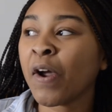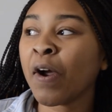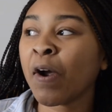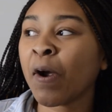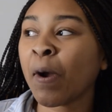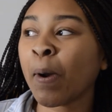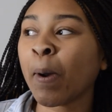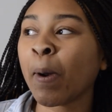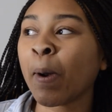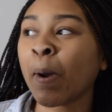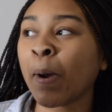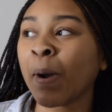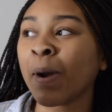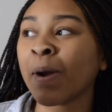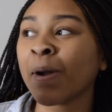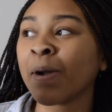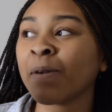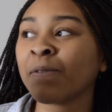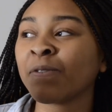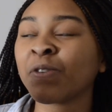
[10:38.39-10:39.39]
her
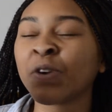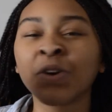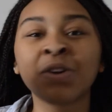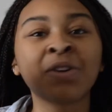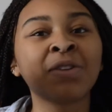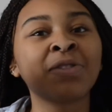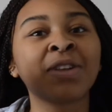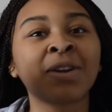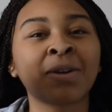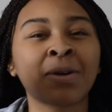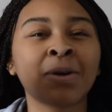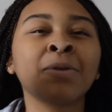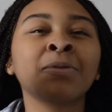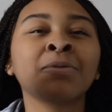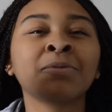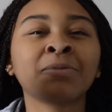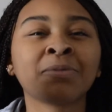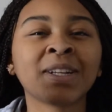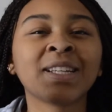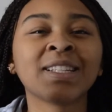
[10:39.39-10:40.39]
for their
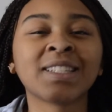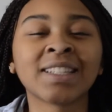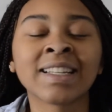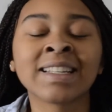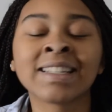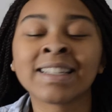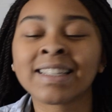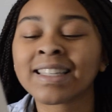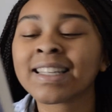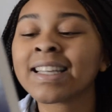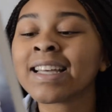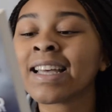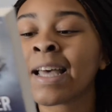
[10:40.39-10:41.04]
own reasons.